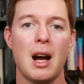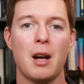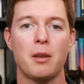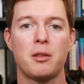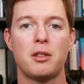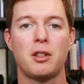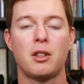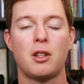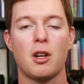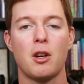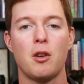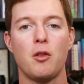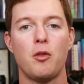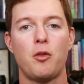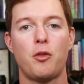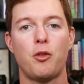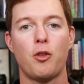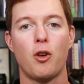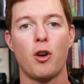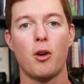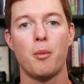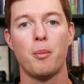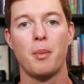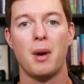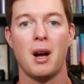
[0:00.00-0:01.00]
how to go
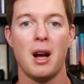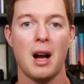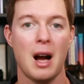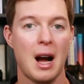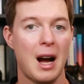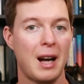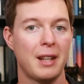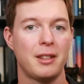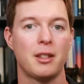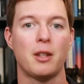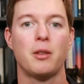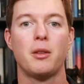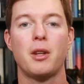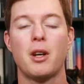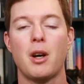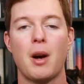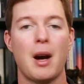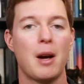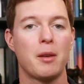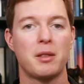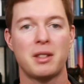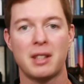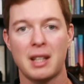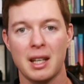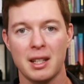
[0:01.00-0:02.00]
from I don't know
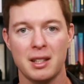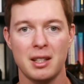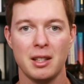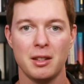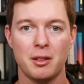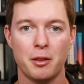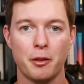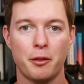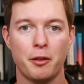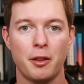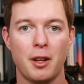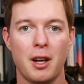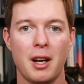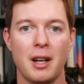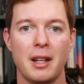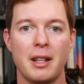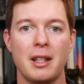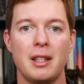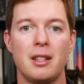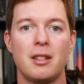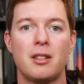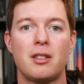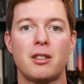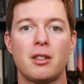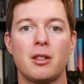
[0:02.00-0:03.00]
how to get into
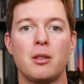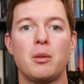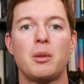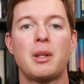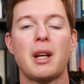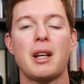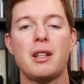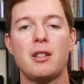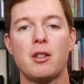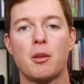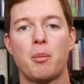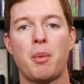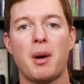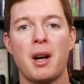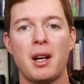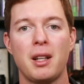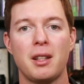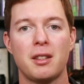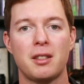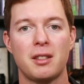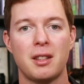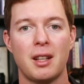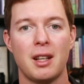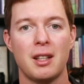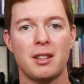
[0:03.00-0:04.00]
flying to getting your
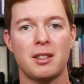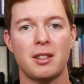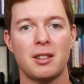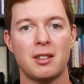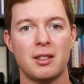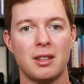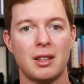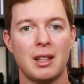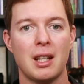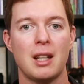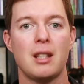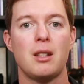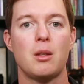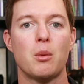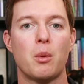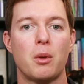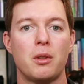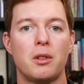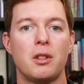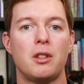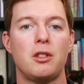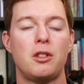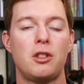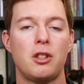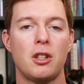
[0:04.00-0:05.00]
pilot's license and getting you
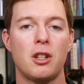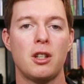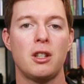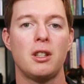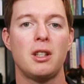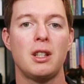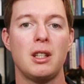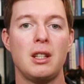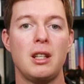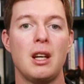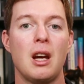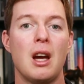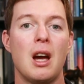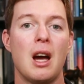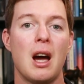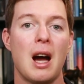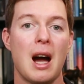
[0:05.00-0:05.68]
on the journey